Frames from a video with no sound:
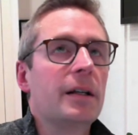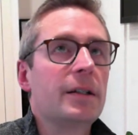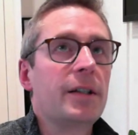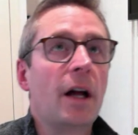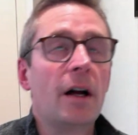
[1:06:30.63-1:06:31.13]

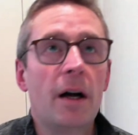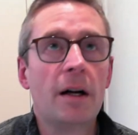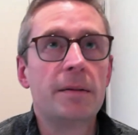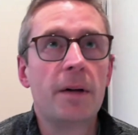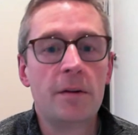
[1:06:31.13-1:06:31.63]
said
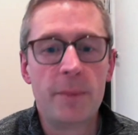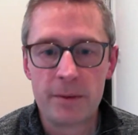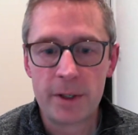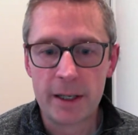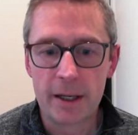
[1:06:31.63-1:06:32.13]
I've been
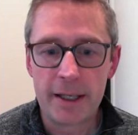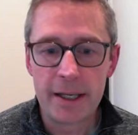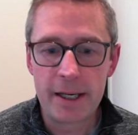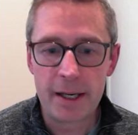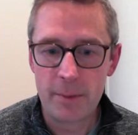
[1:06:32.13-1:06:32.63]
really
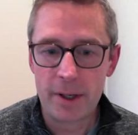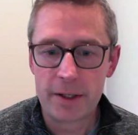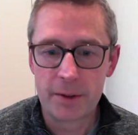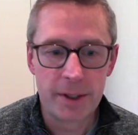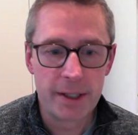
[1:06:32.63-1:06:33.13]
lucky in my
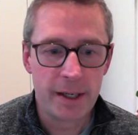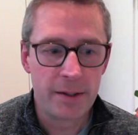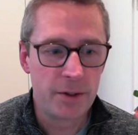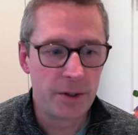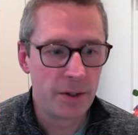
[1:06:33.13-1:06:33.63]
career
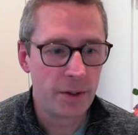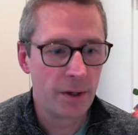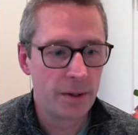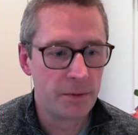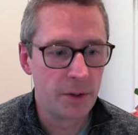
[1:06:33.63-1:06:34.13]
to
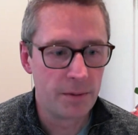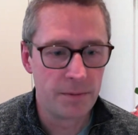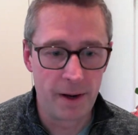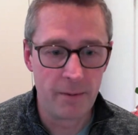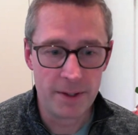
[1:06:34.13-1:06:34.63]
have sort of
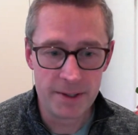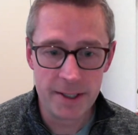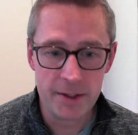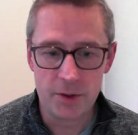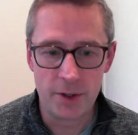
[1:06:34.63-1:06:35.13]
found this
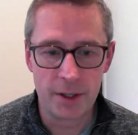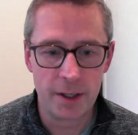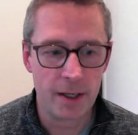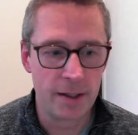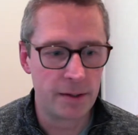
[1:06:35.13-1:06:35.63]
niche,
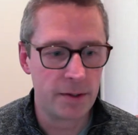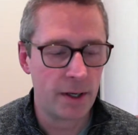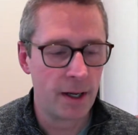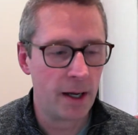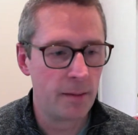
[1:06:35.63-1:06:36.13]
and
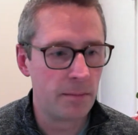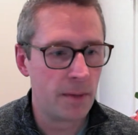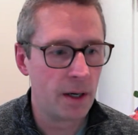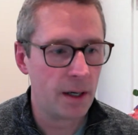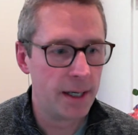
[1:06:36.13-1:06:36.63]

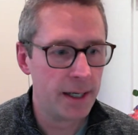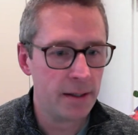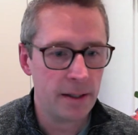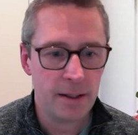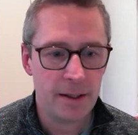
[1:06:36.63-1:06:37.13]
I
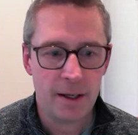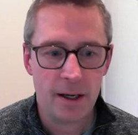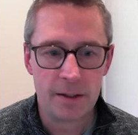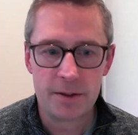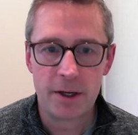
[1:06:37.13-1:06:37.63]

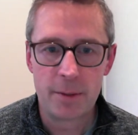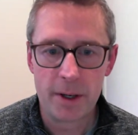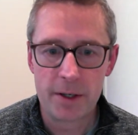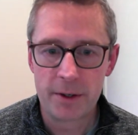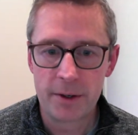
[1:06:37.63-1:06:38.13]
started my
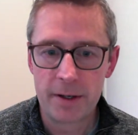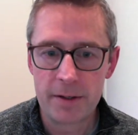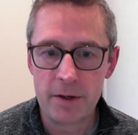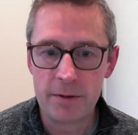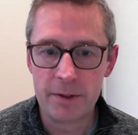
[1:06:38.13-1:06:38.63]
career at a
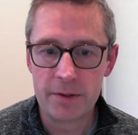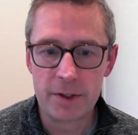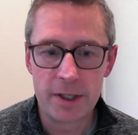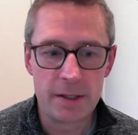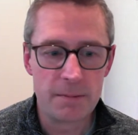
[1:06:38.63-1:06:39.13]

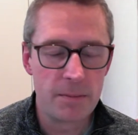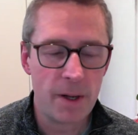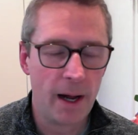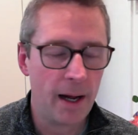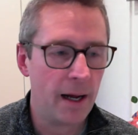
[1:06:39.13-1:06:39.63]
university
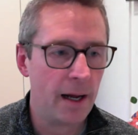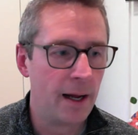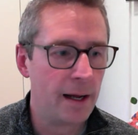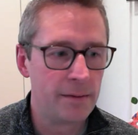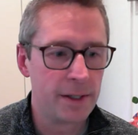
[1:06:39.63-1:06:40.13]

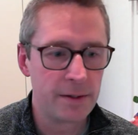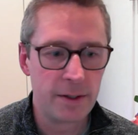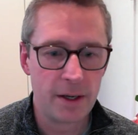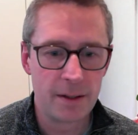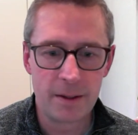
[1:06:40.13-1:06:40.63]
having
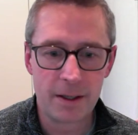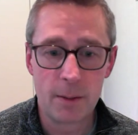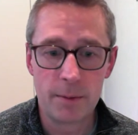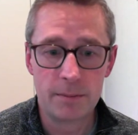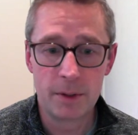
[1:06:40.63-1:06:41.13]
done a
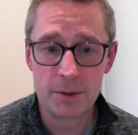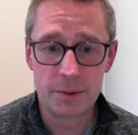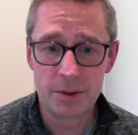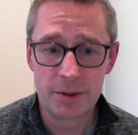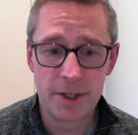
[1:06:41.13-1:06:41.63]
couple of
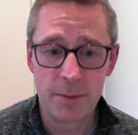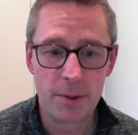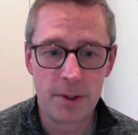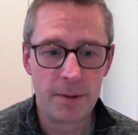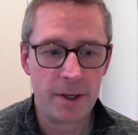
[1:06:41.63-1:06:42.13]
modules on
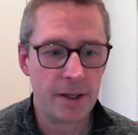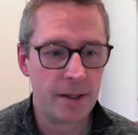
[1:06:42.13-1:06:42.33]
timber